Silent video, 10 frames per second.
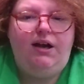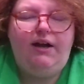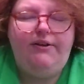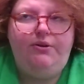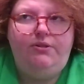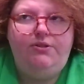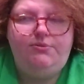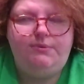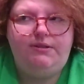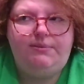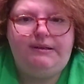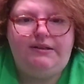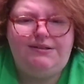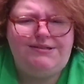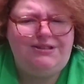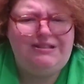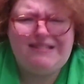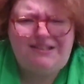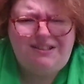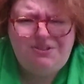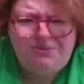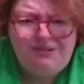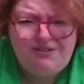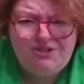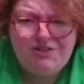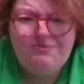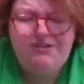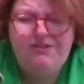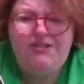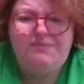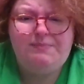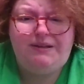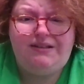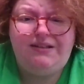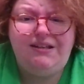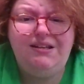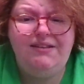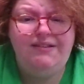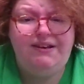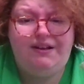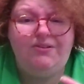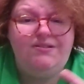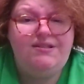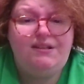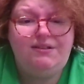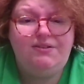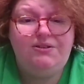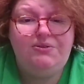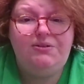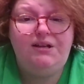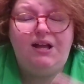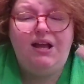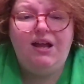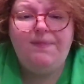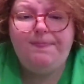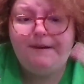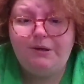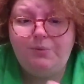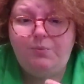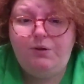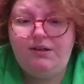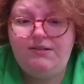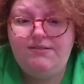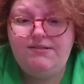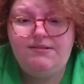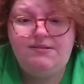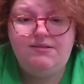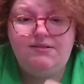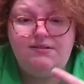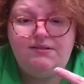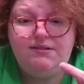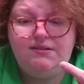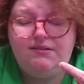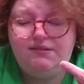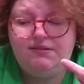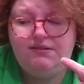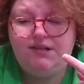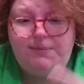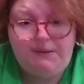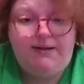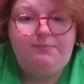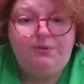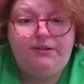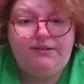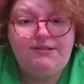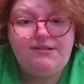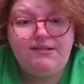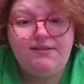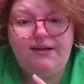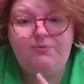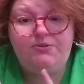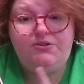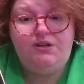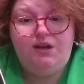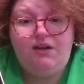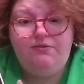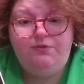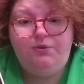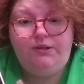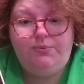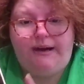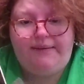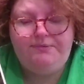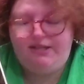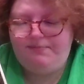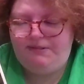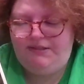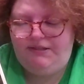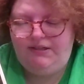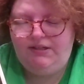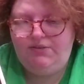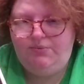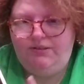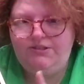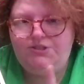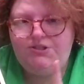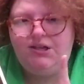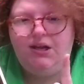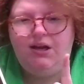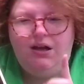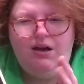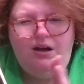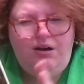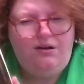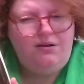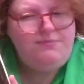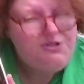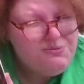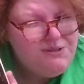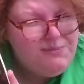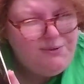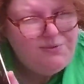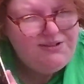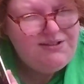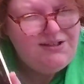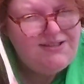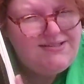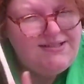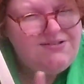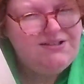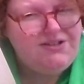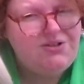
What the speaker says: I know he's really big on series. I need to read the Sharpe series, but he can nail a standalone. There was a plot point that was not fully wrapped up in here, which almost made me want to knock it down like a